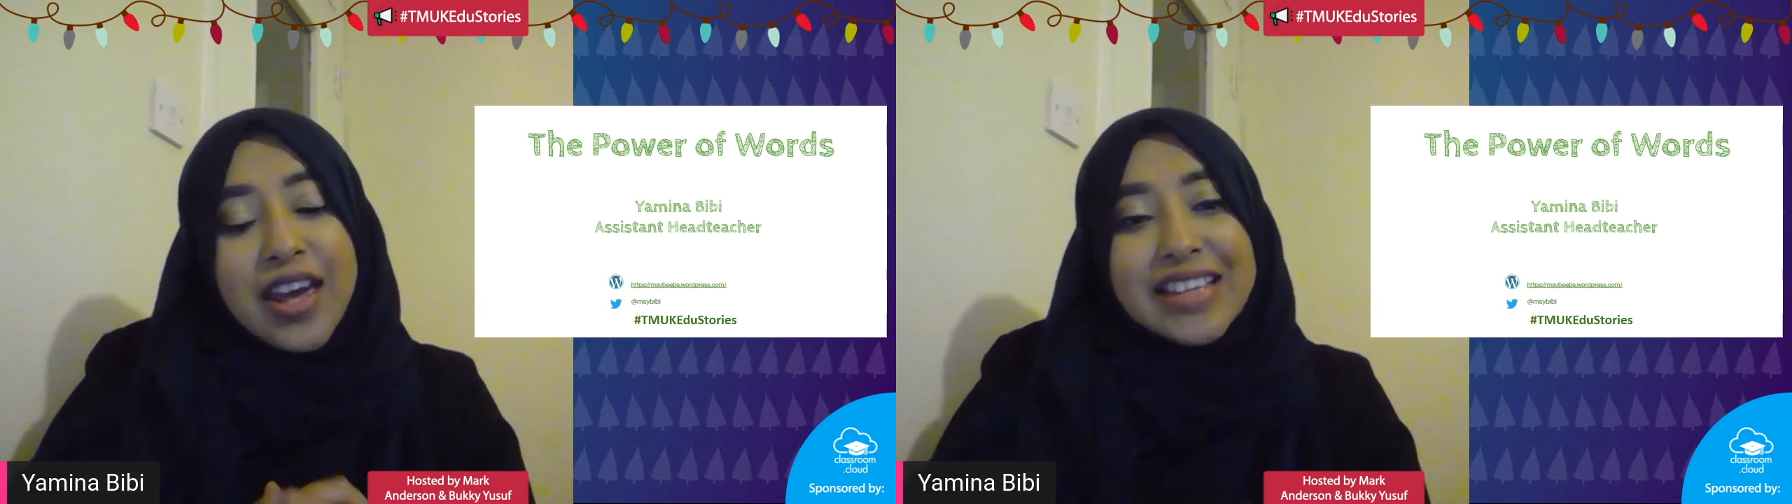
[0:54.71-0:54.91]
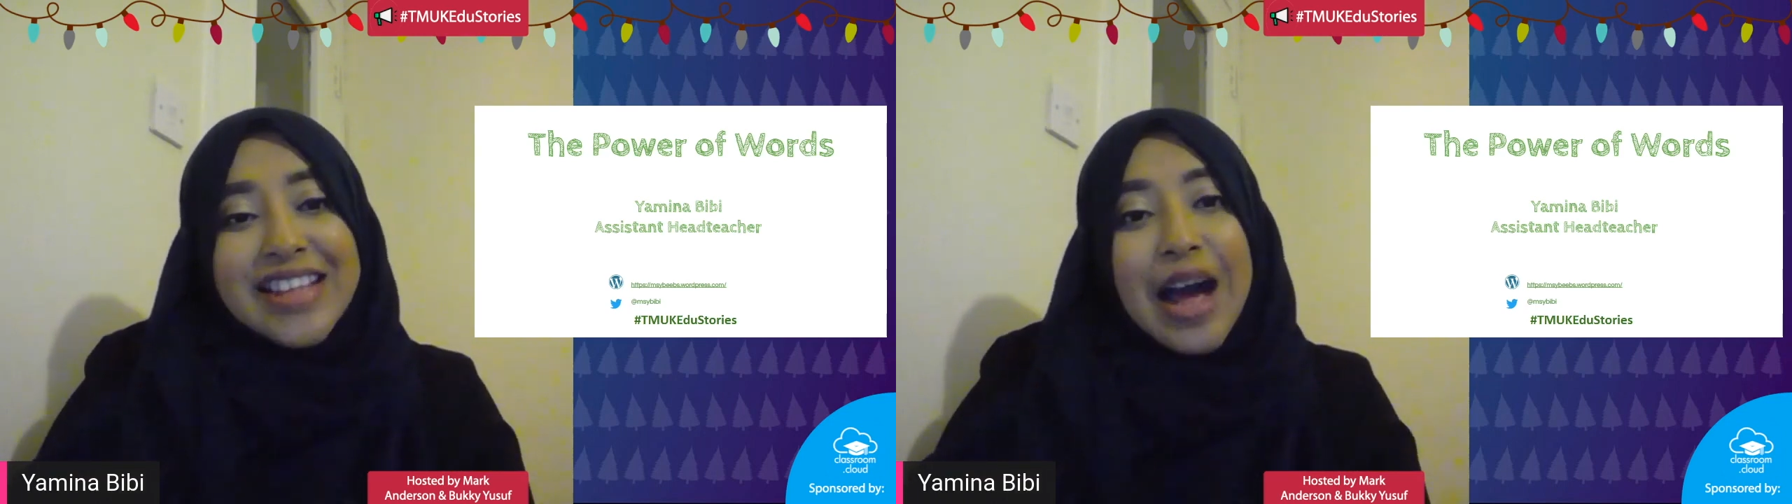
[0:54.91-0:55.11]

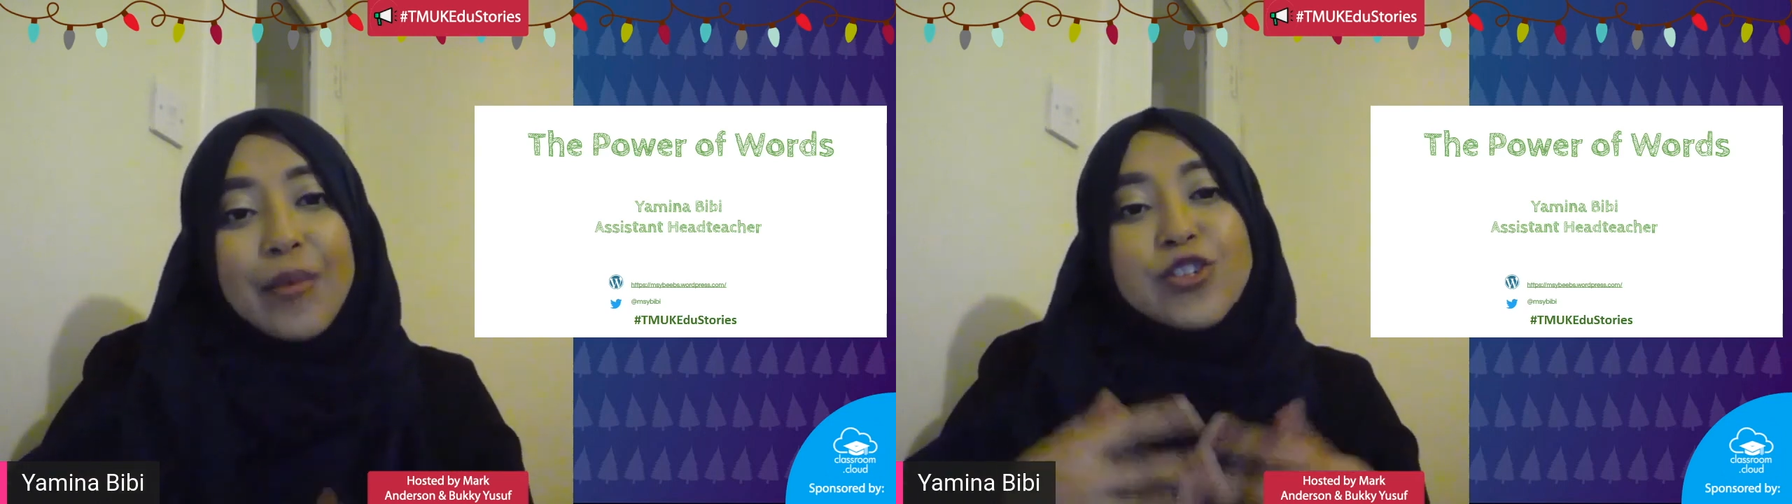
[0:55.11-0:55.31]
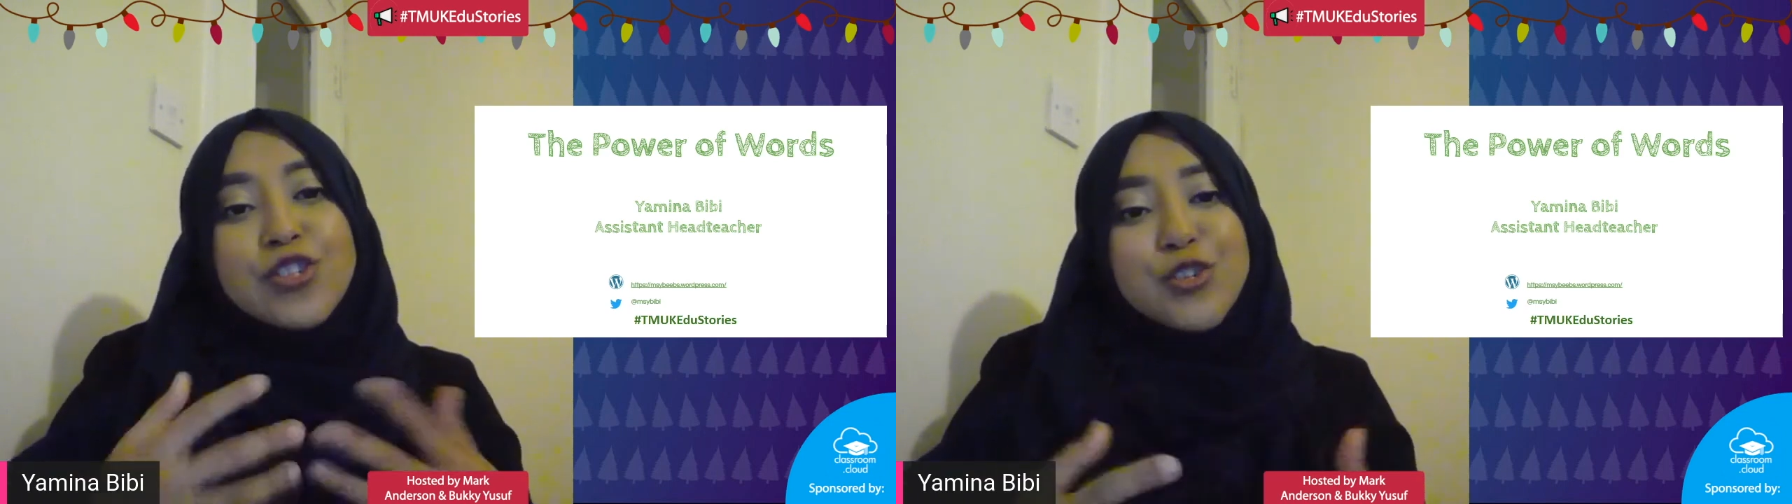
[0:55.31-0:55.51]
is that
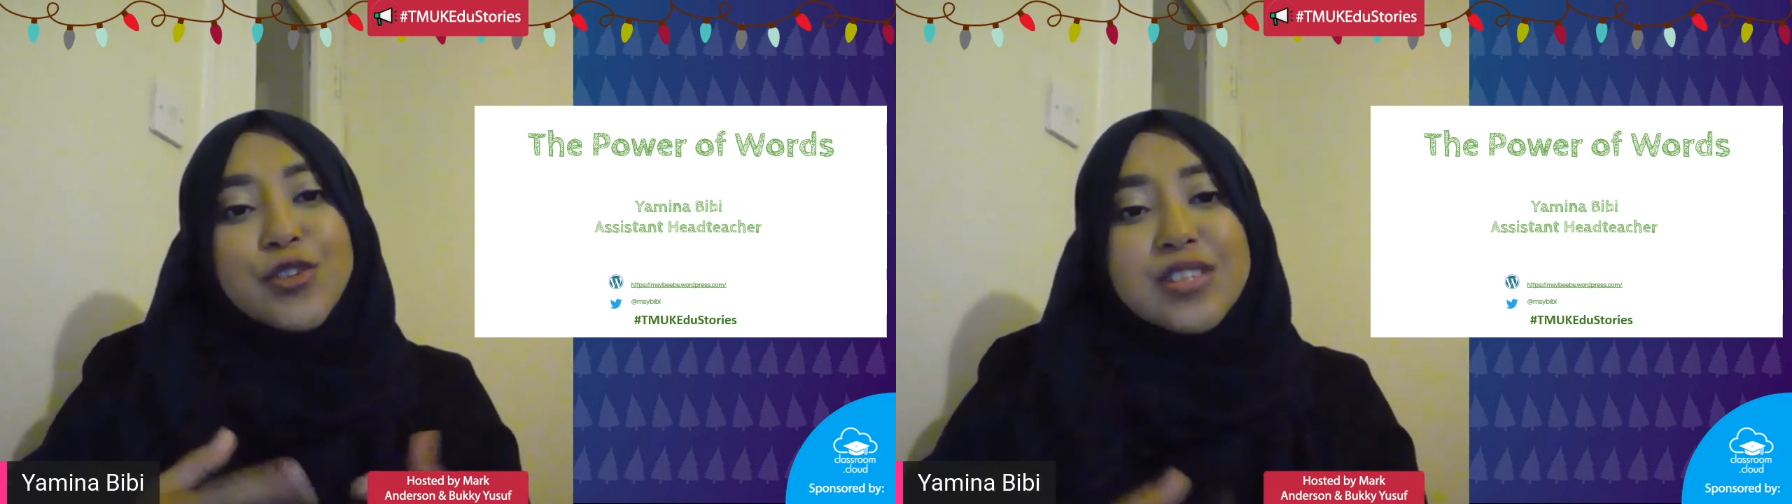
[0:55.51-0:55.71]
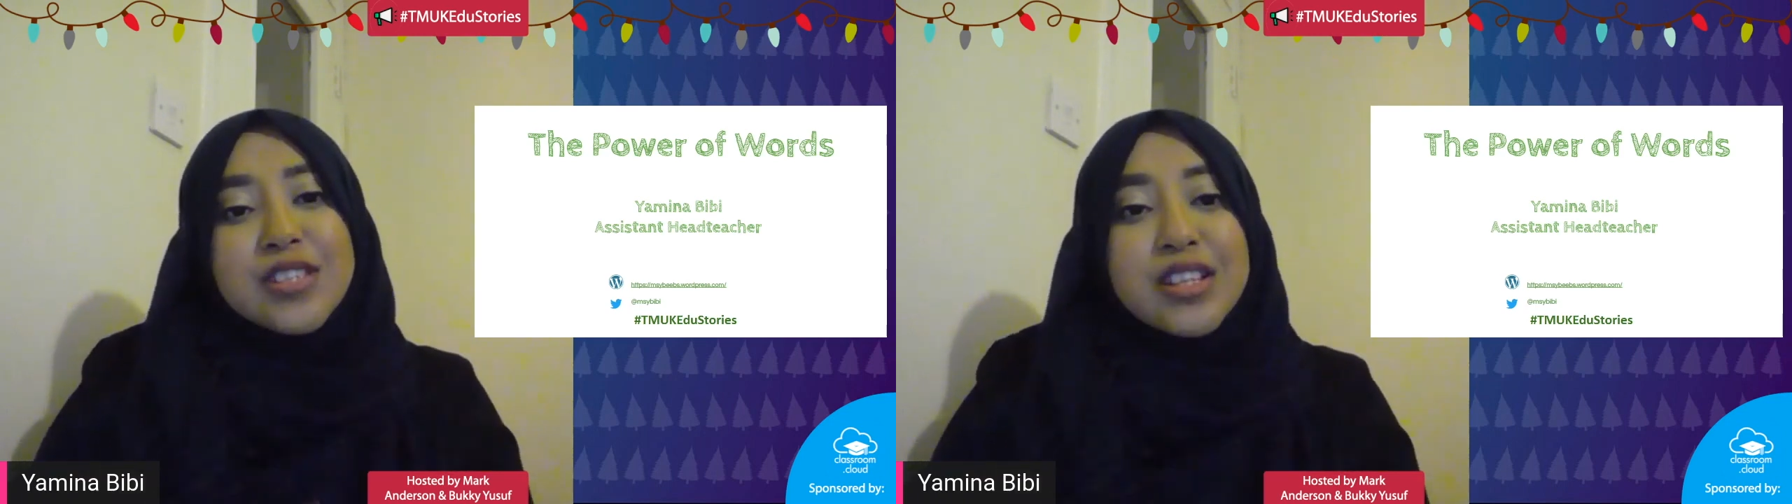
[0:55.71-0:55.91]
our
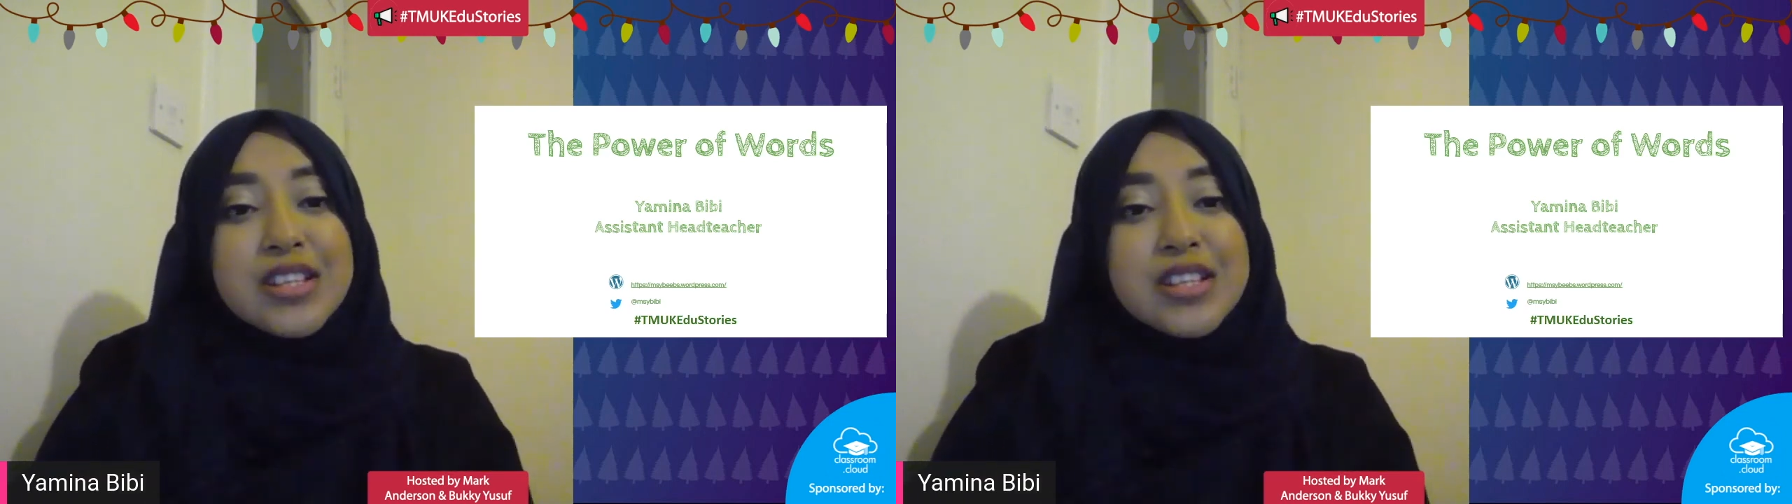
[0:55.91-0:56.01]
students need